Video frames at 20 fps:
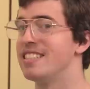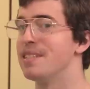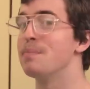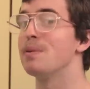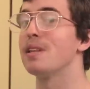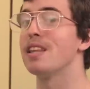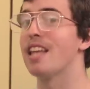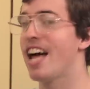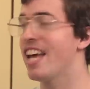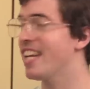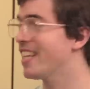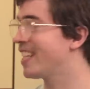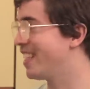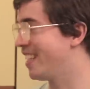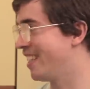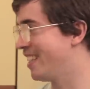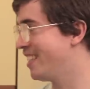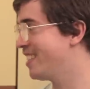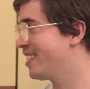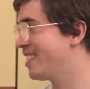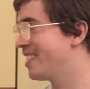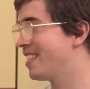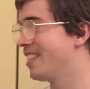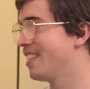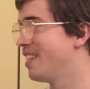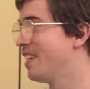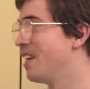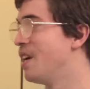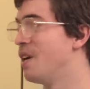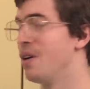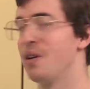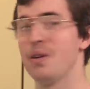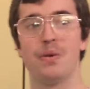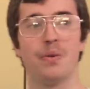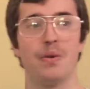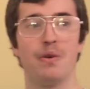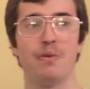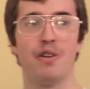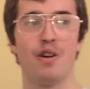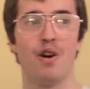Diplodocus. Mm.
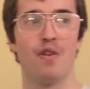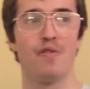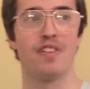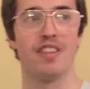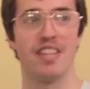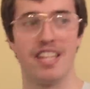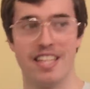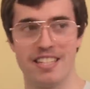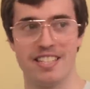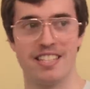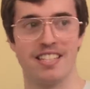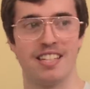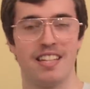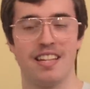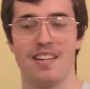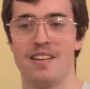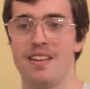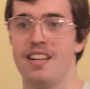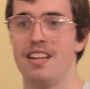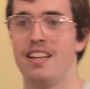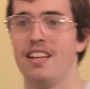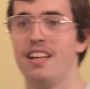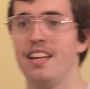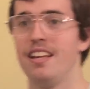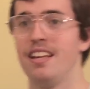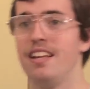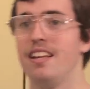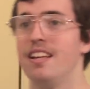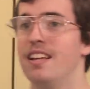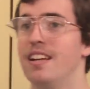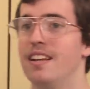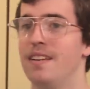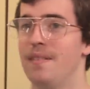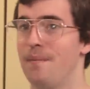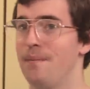We went over this. Like I was